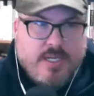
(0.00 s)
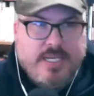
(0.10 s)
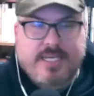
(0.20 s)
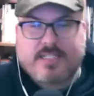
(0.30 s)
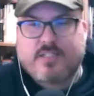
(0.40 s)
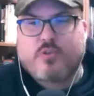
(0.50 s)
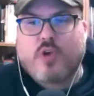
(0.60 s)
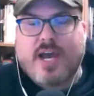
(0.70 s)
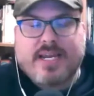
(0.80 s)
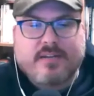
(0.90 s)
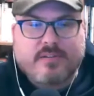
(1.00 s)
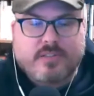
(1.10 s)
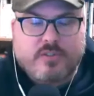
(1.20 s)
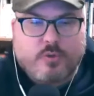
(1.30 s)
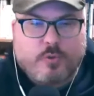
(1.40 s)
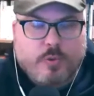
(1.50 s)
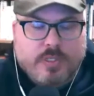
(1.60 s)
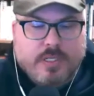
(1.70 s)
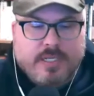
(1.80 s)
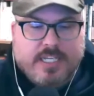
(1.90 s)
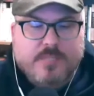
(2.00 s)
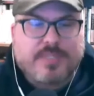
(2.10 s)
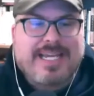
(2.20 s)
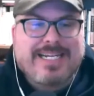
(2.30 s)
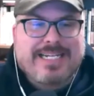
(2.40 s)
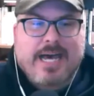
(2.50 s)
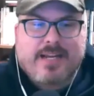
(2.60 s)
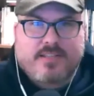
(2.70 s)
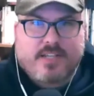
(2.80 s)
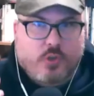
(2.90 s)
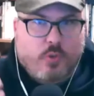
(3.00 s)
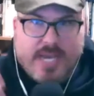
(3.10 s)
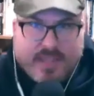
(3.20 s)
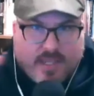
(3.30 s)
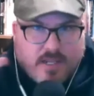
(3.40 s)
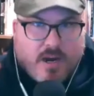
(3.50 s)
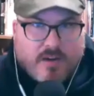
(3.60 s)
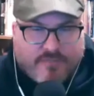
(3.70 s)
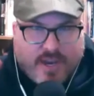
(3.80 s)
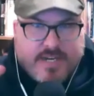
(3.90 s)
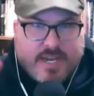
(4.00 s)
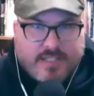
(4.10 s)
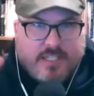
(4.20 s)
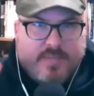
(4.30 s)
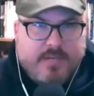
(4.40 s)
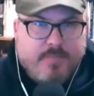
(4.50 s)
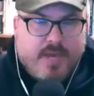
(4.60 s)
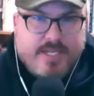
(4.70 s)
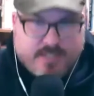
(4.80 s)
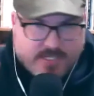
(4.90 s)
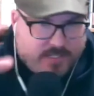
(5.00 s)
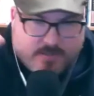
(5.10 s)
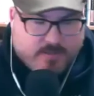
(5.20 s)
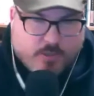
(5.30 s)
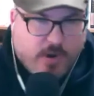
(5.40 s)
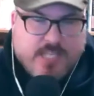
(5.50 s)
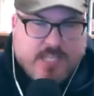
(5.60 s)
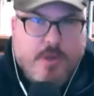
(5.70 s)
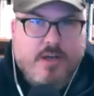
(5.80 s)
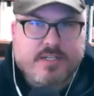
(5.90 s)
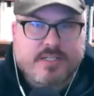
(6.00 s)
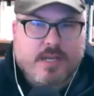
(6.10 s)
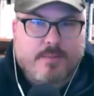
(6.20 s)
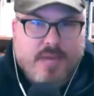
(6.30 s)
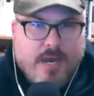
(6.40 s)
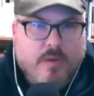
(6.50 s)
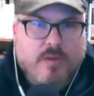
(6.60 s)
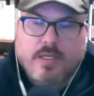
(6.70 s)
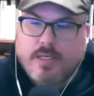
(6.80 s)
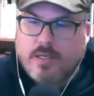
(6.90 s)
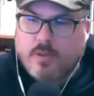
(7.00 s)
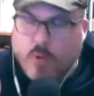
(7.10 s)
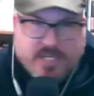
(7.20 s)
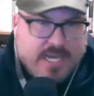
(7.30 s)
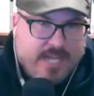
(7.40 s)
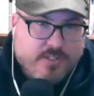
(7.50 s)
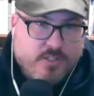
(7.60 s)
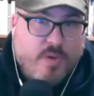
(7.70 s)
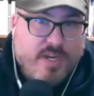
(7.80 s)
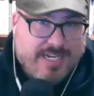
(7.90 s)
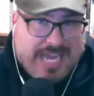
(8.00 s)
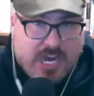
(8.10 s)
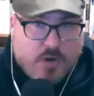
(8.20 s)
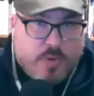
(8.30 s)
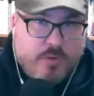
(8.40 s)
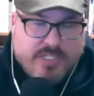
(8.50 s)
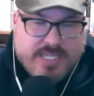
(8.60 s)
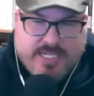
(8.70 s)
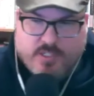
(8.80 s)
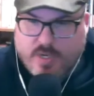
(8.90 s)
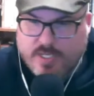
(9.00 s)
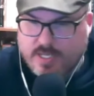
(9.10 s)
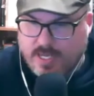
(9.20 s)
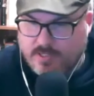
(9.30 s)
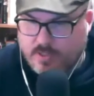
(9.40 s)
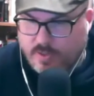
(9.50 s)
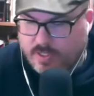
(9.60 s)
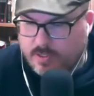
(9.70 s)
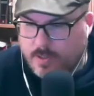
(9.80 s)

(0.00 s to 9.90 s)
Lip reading: is trying to explain God in such a way that our finite, limited minds can grasp on to somehow what God's doing and how we relate to what God's doing.